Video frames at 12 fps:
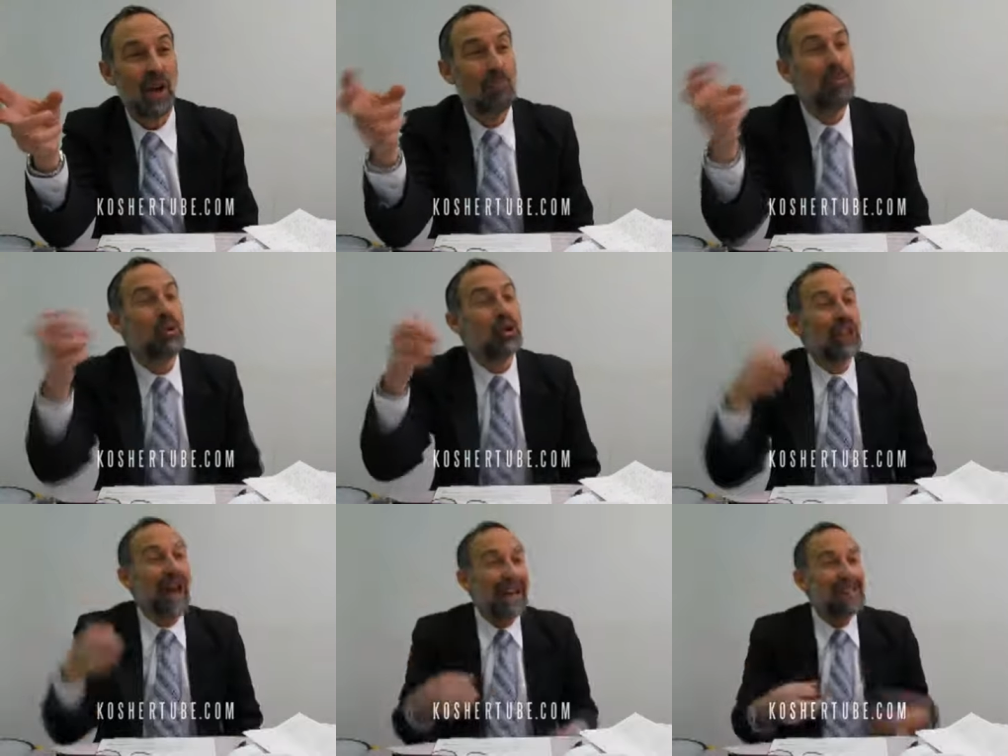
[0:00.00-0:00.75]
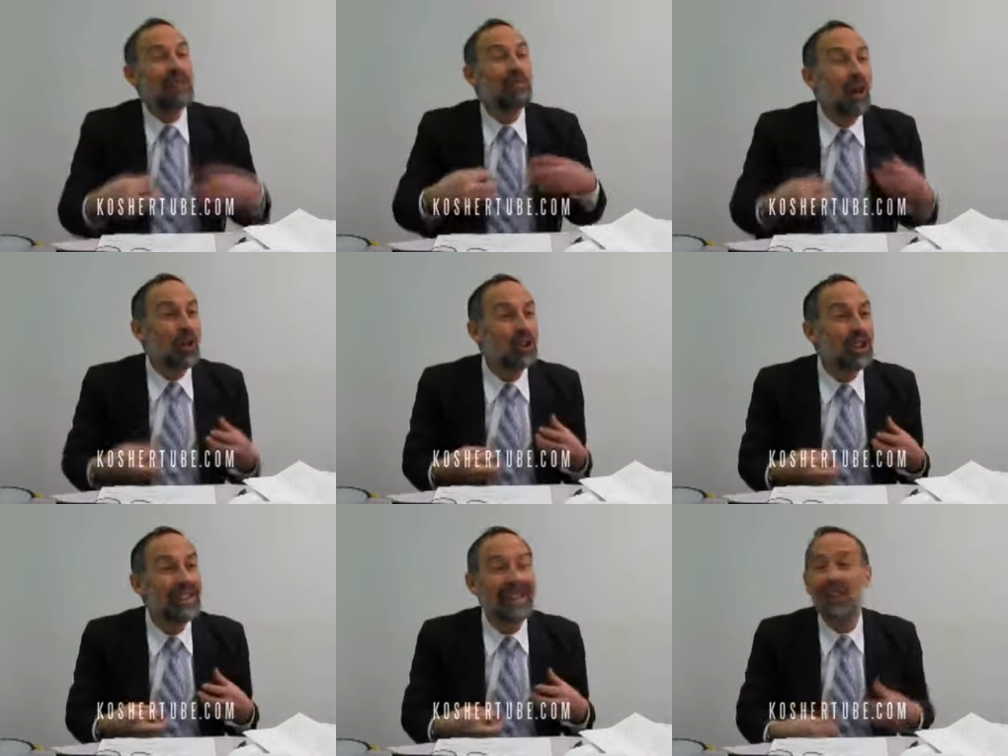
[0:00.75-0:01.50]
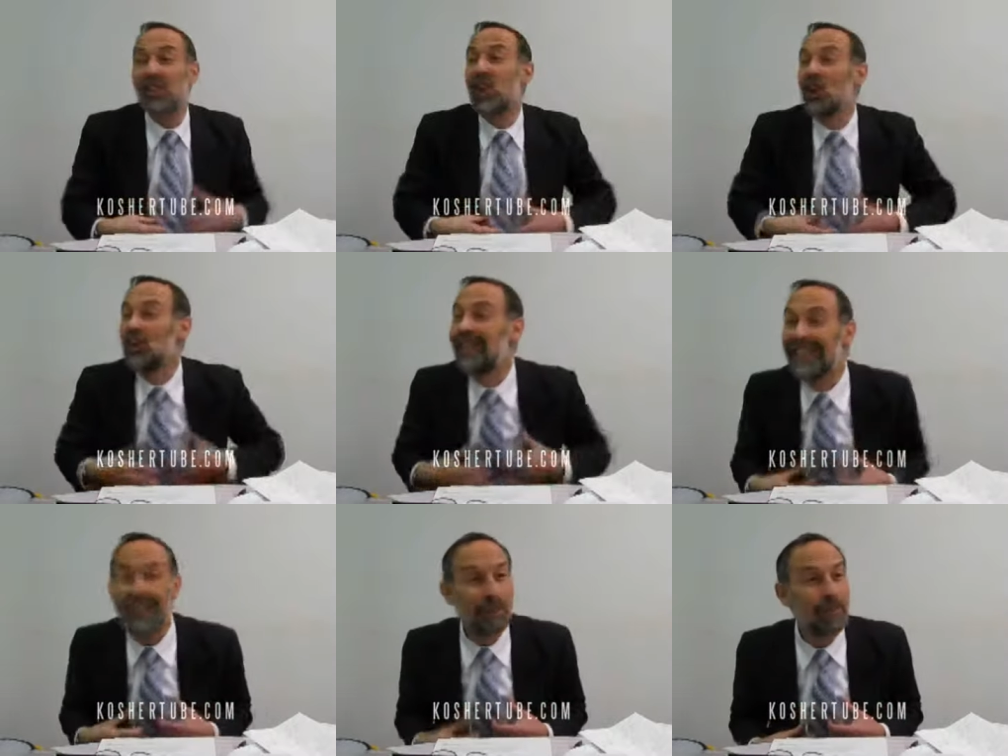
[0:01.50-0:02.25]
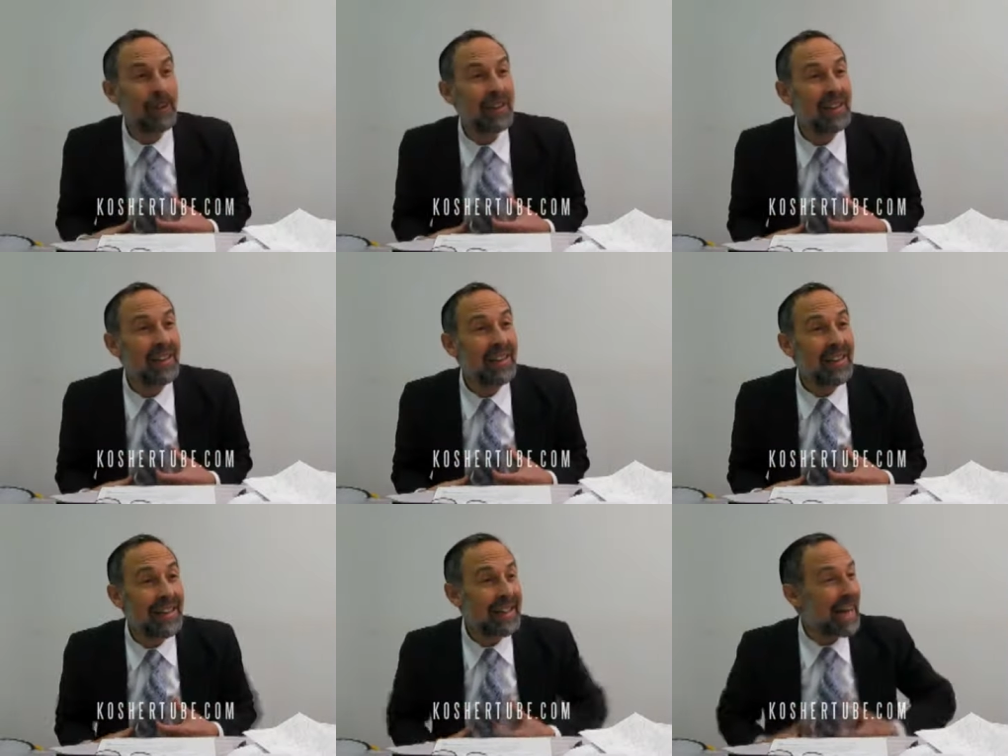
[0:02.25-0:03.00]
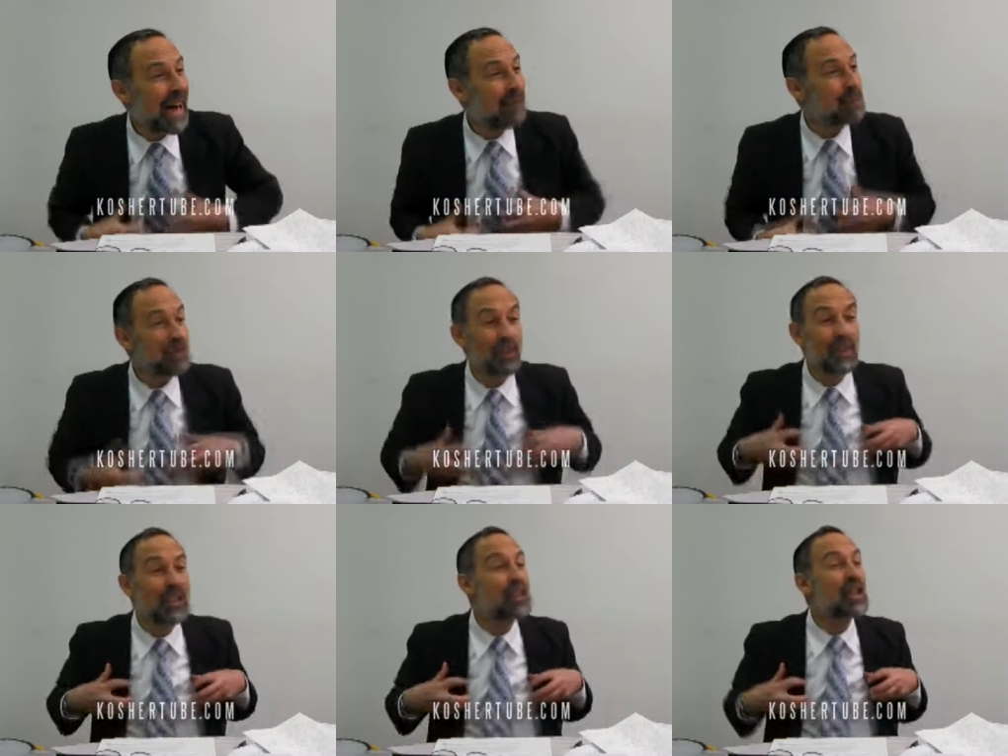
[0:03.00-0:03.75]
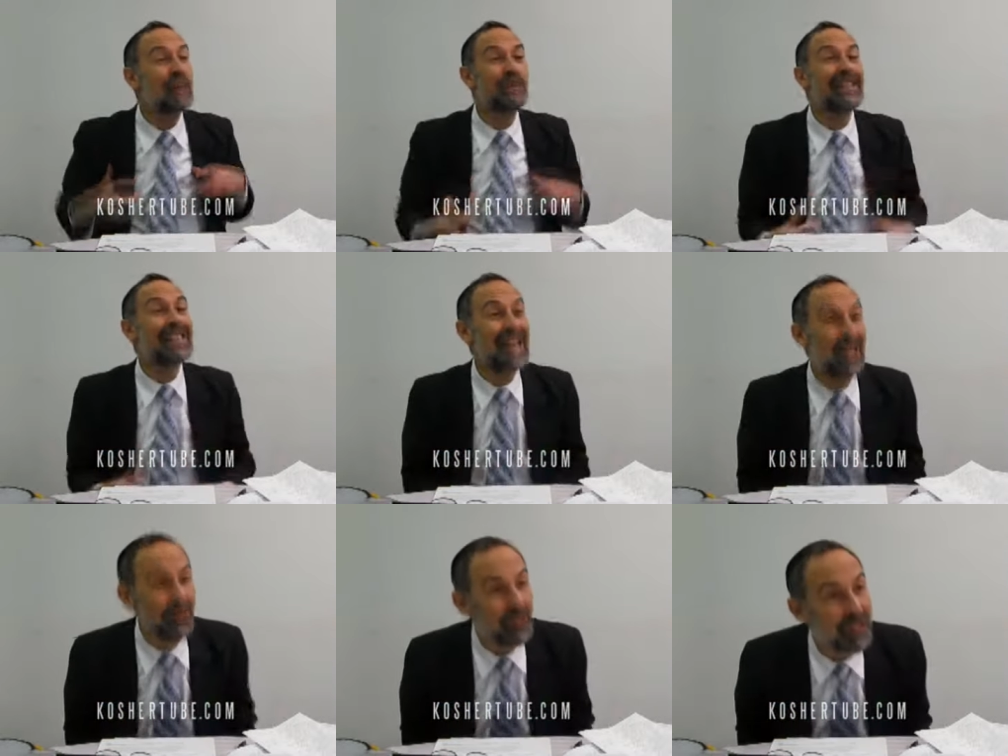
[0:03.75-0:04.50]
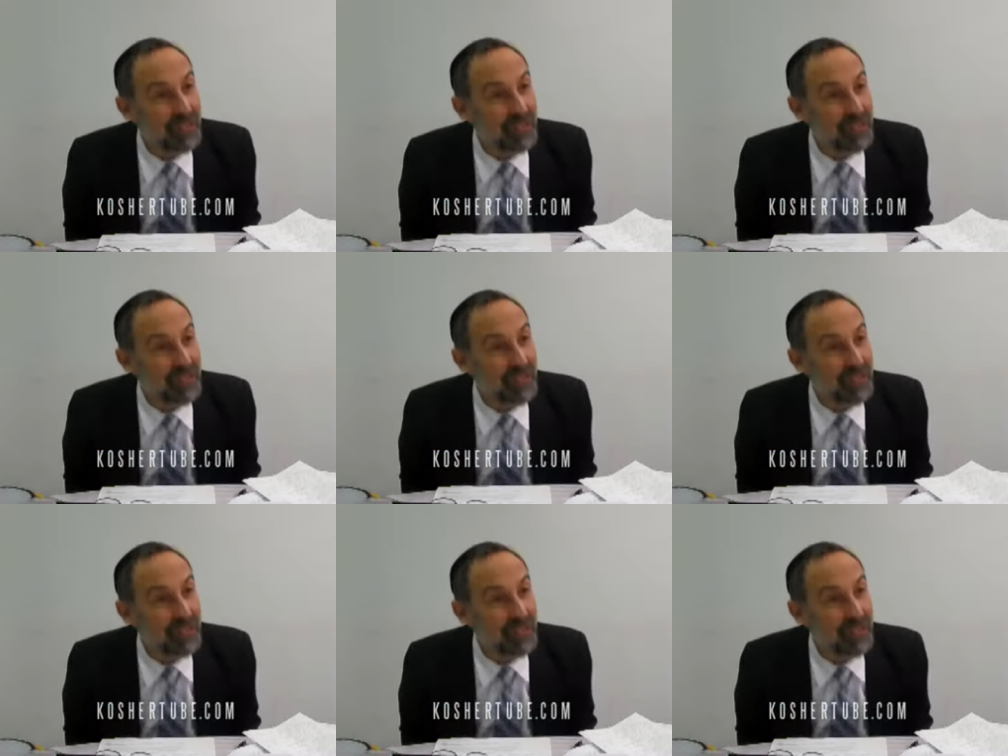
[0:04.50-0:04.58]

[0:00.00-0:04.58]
Busha is an emotion that is so deep, it comes from the neshama itself.